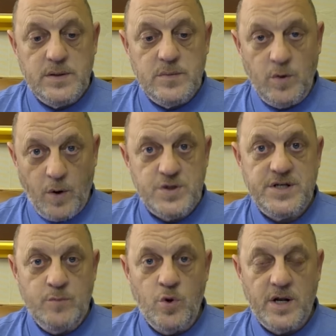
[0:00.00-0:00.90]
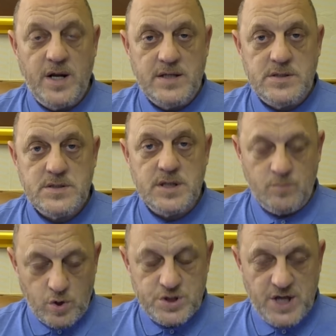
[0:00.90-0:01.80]
will see more arrests and
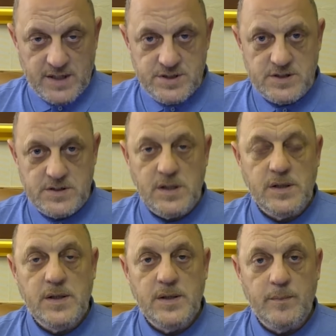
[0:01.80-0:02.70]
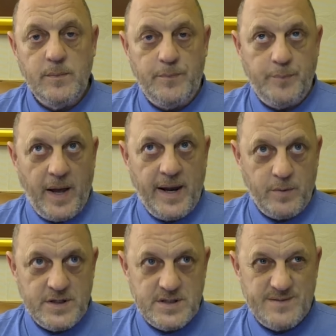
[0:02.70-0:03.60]
more charges, and I
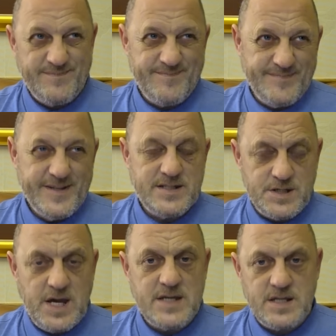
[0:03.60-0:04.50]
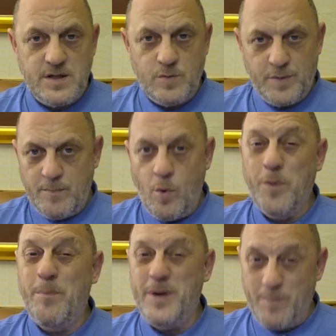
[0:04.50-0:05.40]
would suggest that there'll be
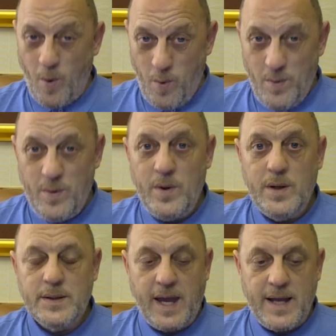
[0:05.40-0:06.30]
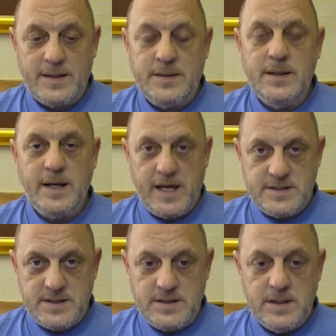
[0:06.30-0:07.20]
more people getting
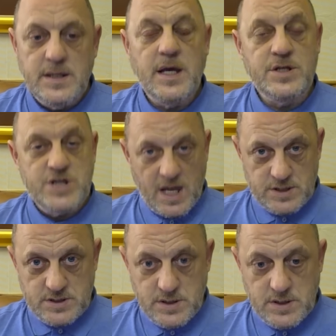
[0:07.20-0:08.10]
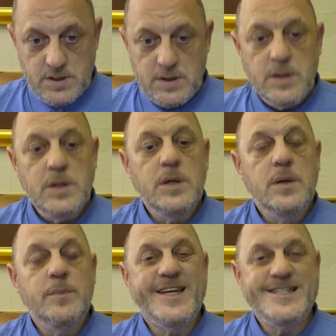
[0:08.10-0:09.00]
arrested and charged,
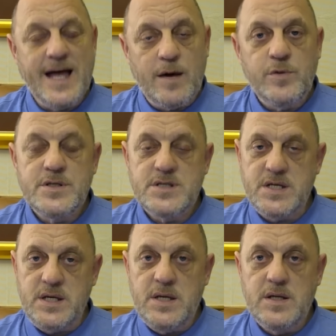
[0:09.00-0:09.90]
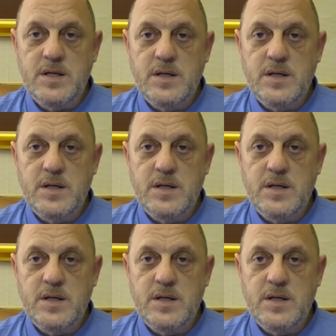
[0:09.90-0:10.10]
because that would see